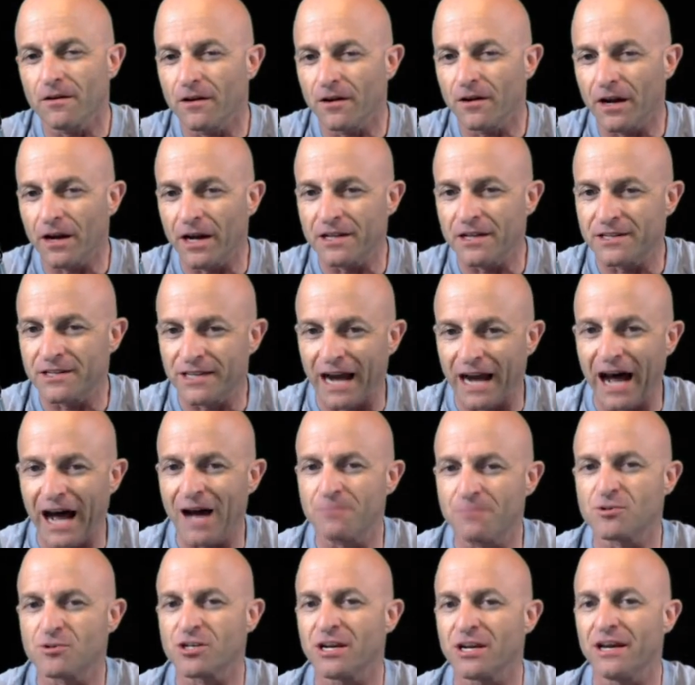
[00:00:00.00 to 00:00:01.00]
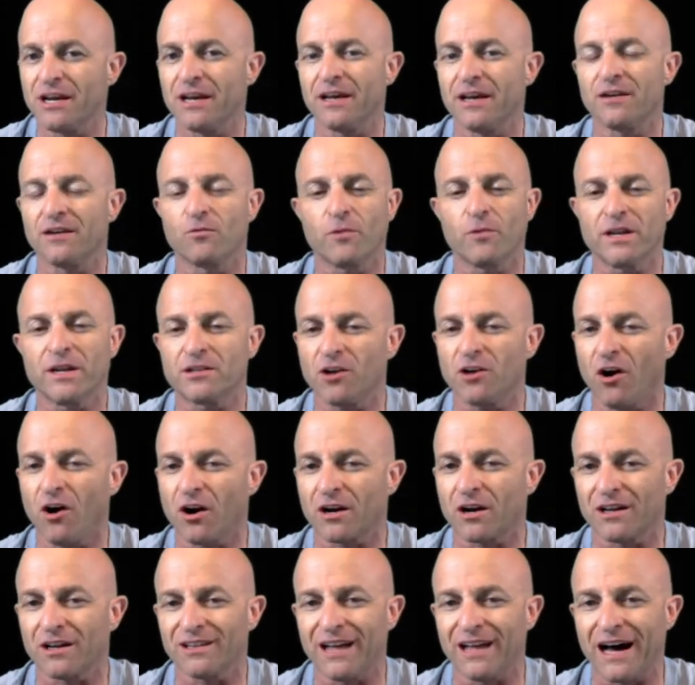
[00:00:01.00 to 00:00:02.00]
adoption. We talk
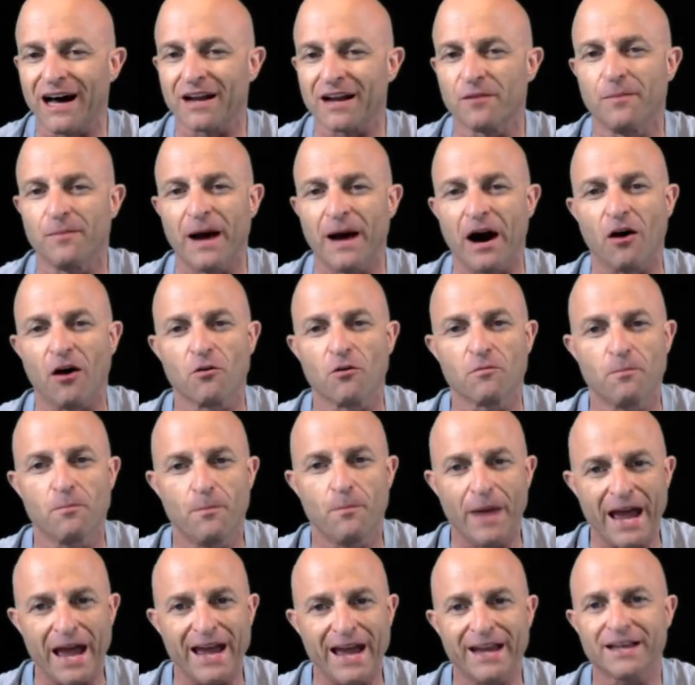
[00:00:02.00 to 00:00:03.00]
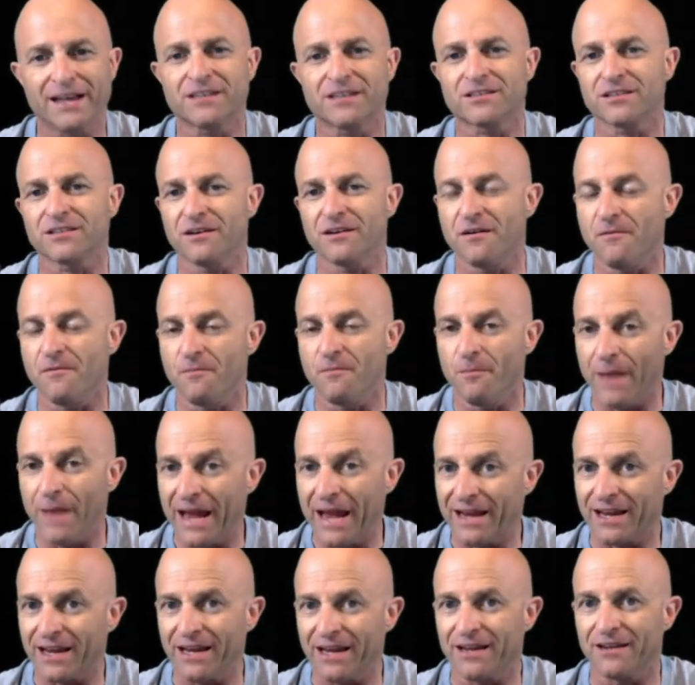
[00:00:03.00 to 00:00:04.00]
a lot about banks
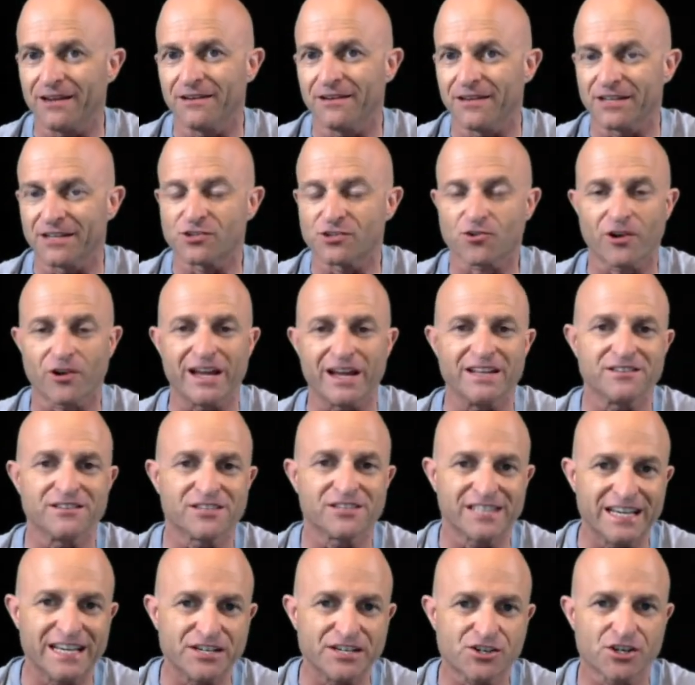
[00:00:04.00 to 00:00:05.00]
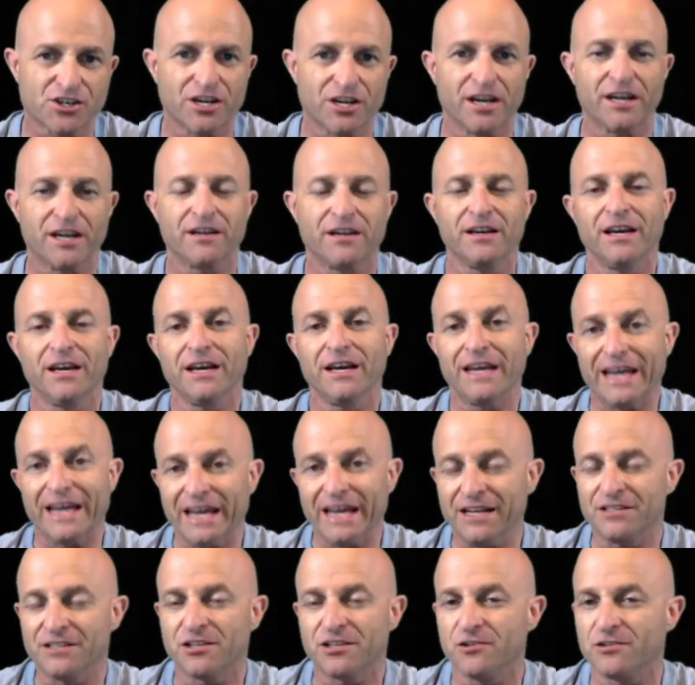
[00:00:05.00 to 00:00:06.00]
making the transition
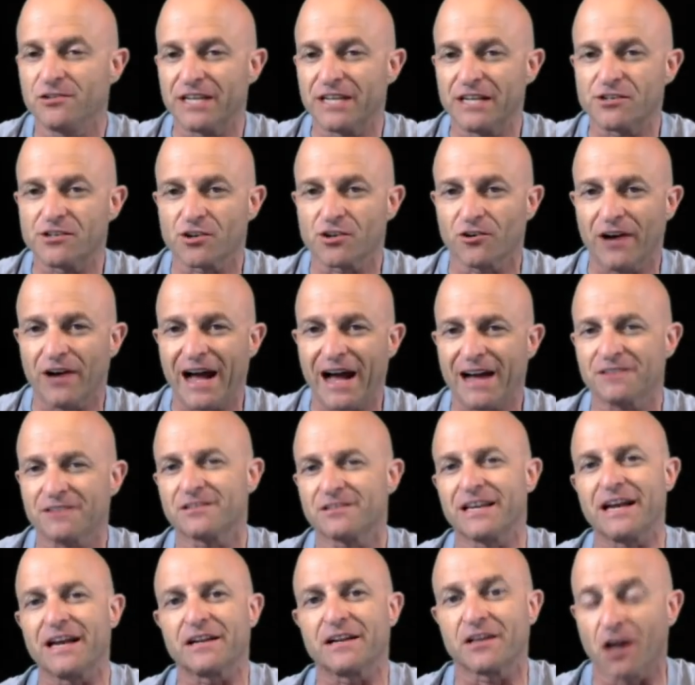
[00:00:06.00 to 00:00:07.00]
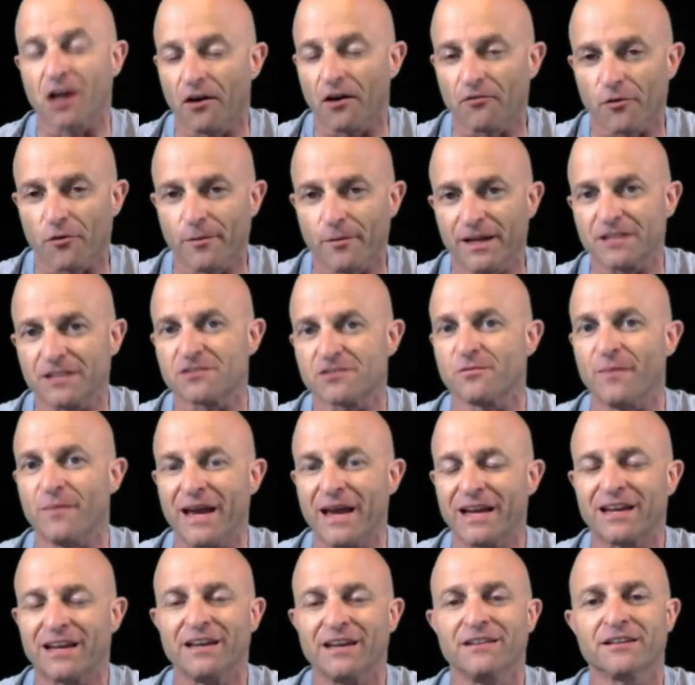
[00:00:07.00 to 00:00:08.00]
into digital asset, governments
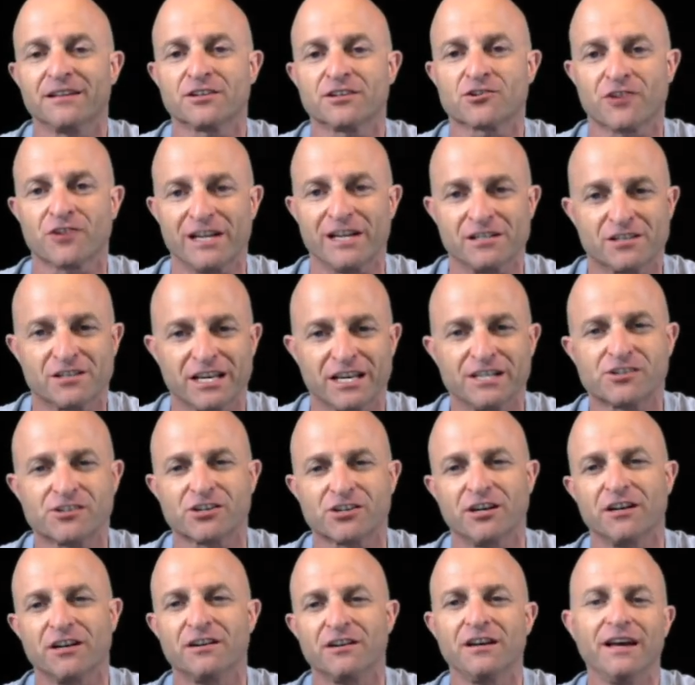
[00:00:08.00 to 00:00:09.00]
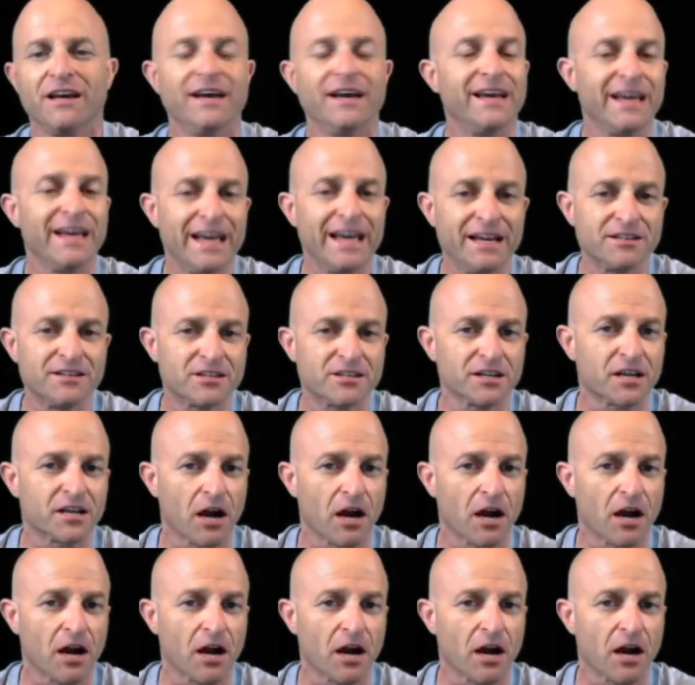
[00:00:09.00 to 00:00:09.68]
making the transition into